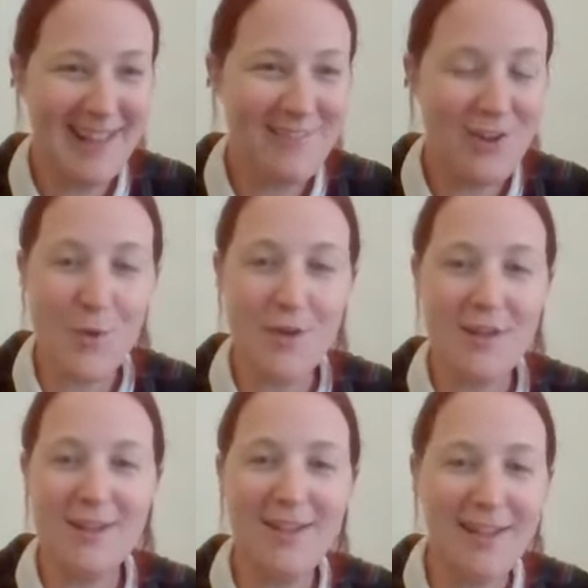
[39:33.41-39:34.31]
If you want
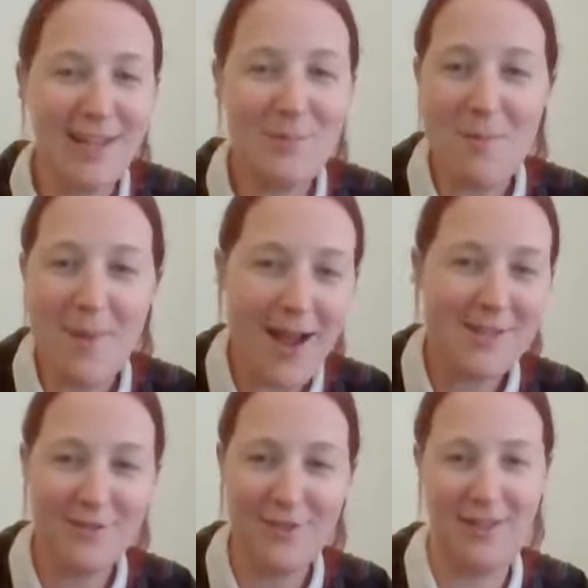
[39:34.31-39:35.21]
to climb a
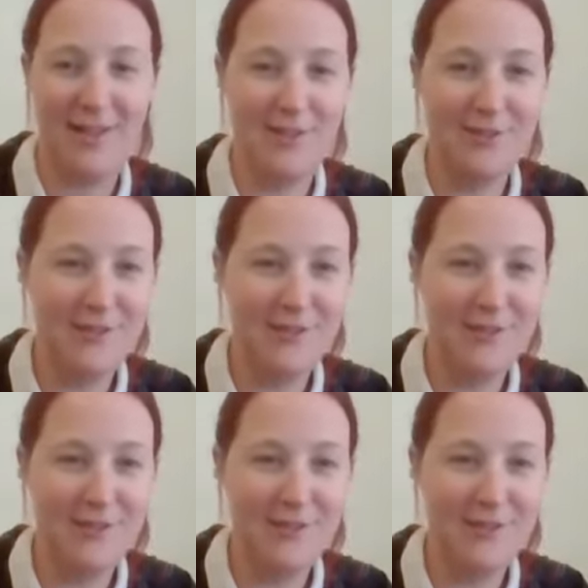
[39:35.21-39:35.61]
massive cliff,